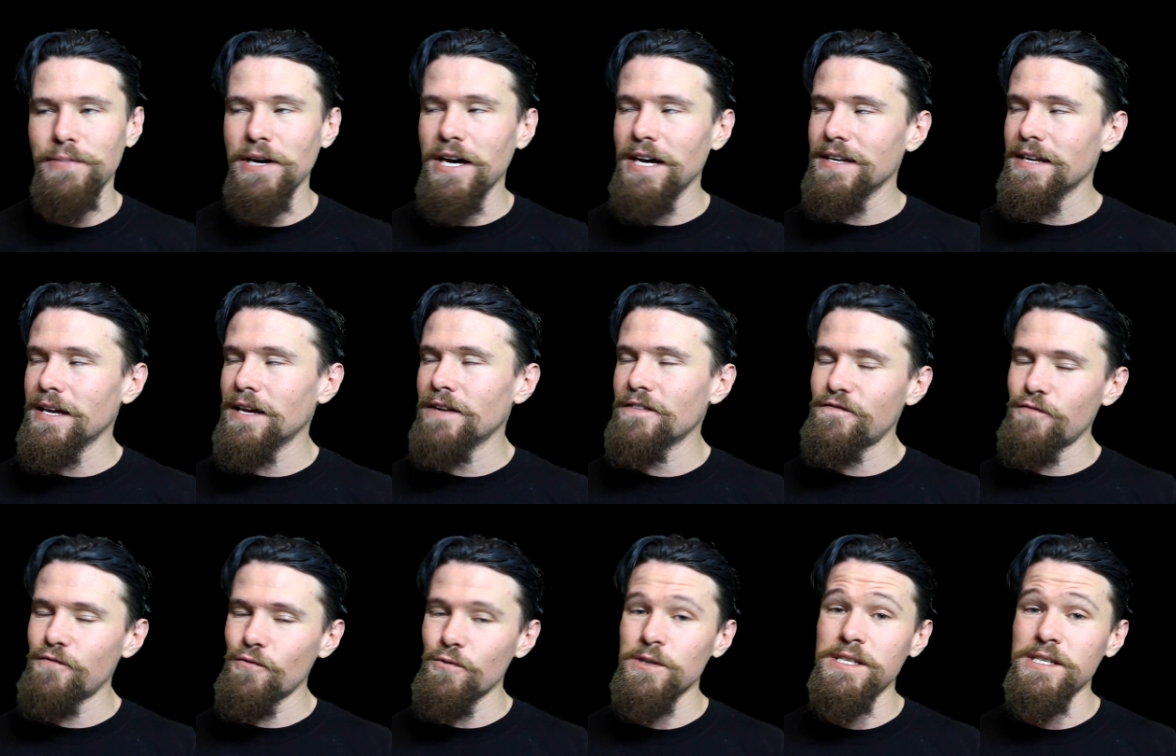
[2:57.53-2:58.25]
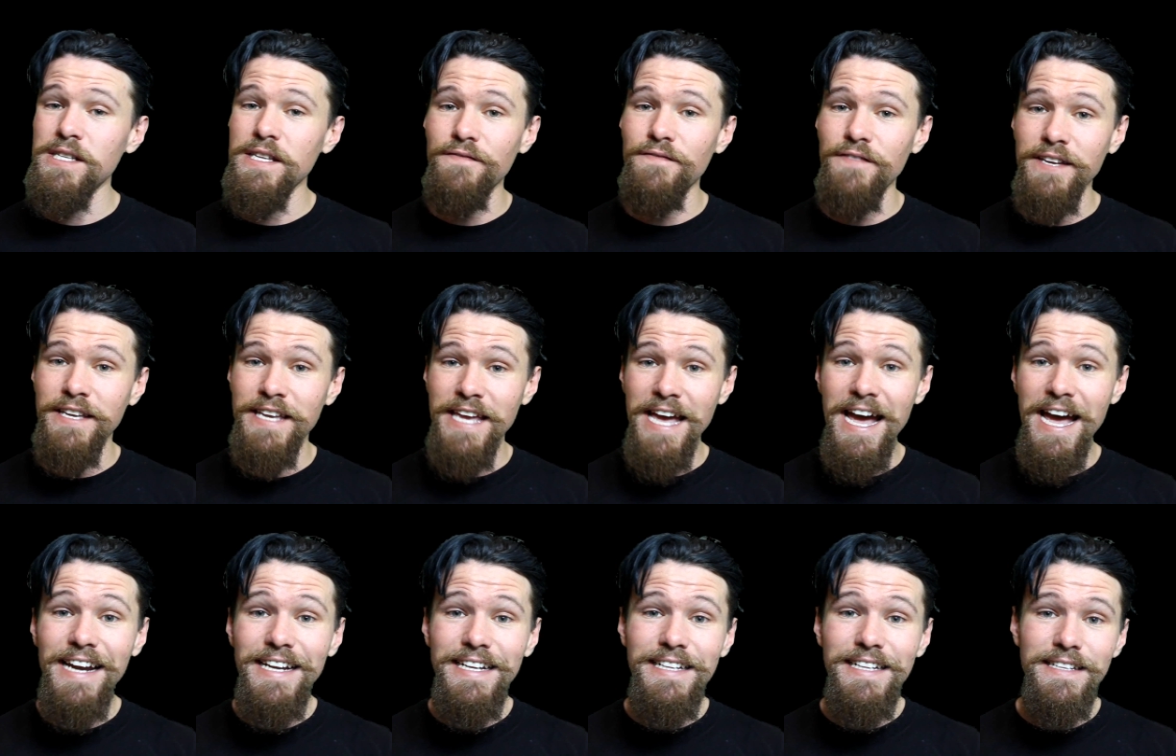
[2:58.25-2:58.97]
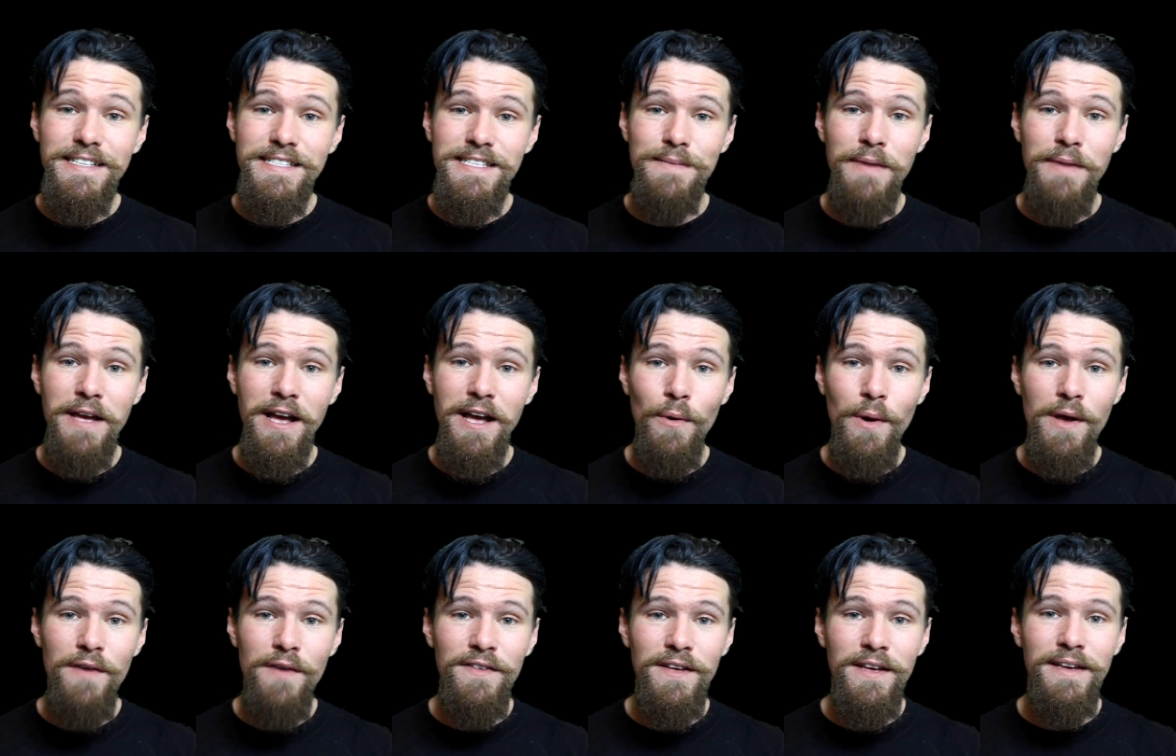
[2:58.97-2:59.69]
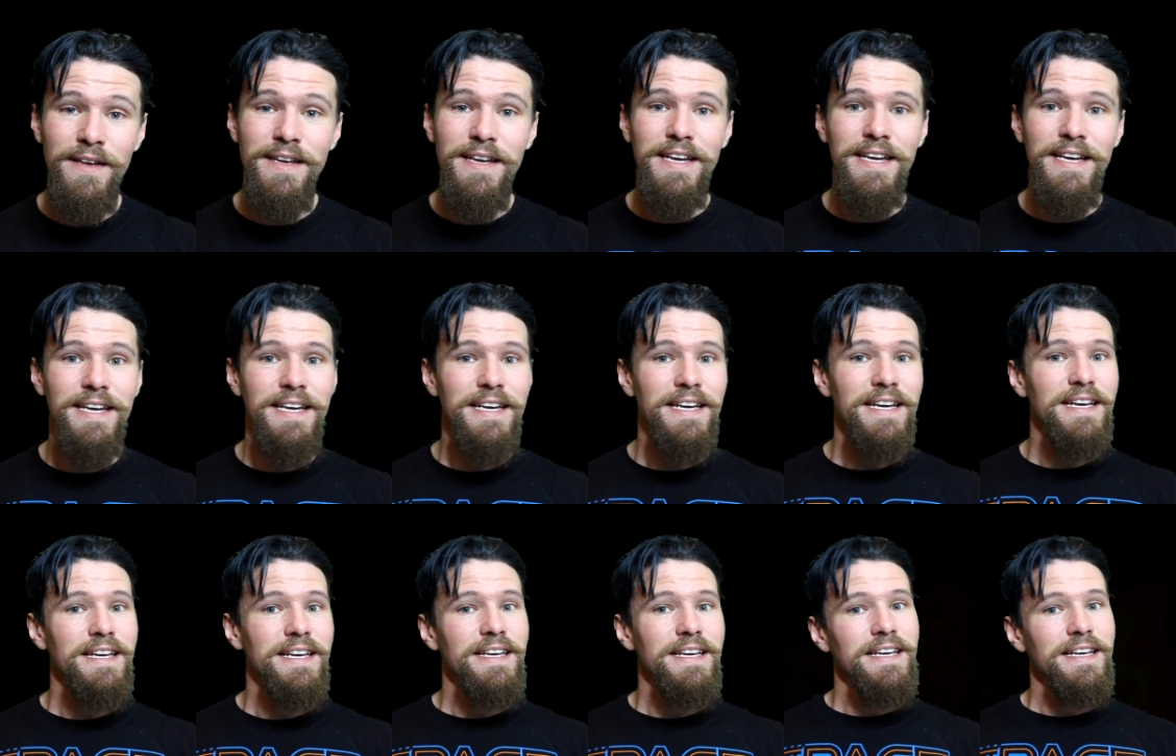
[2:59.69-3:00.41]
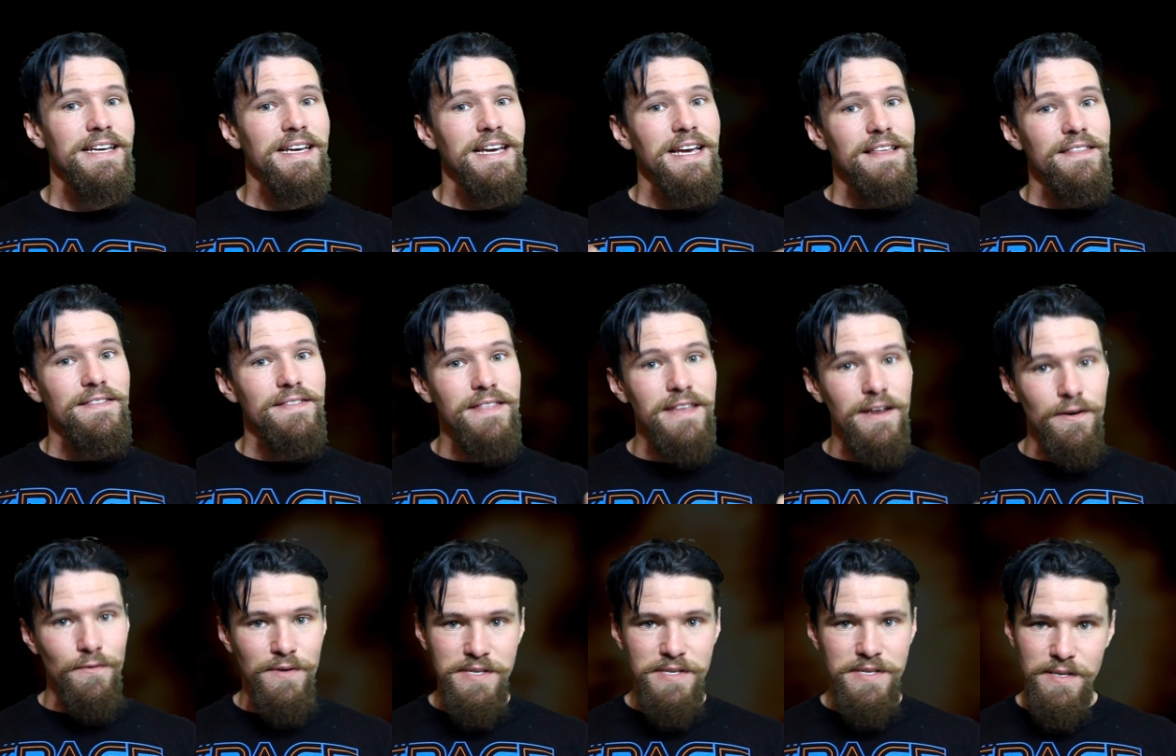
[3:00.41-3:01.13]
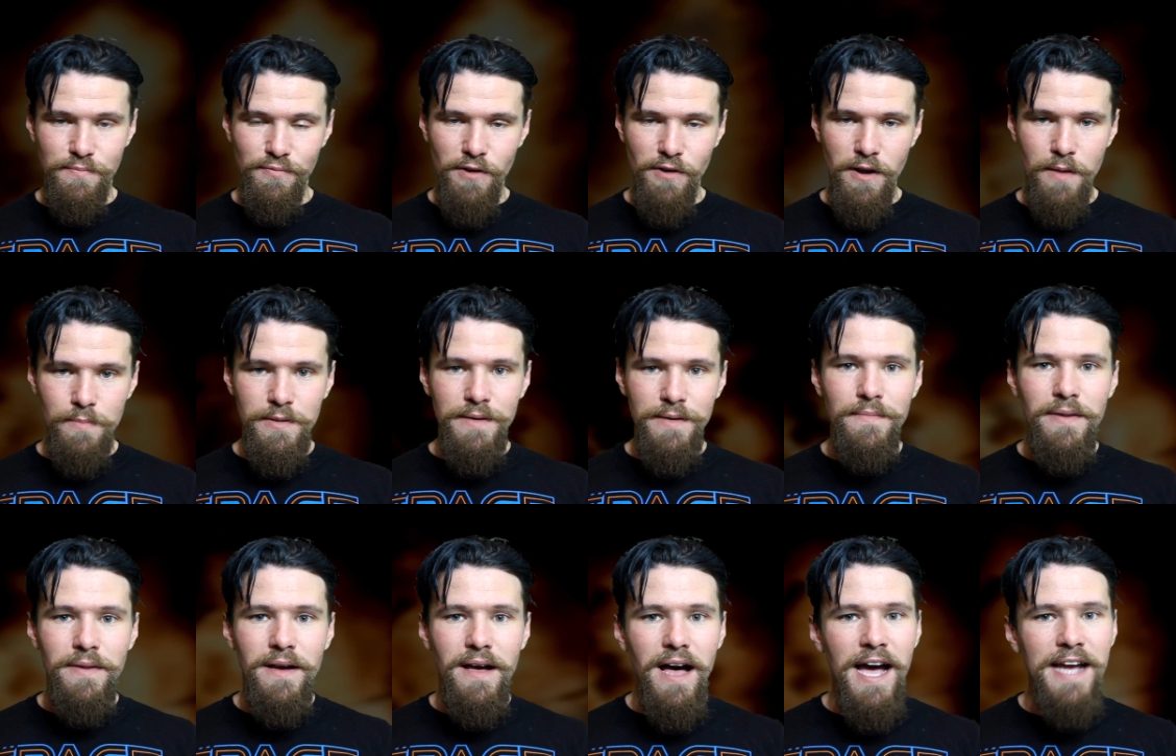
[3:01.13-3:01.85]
But unfortunately for Cataclysm, however, there is a problem.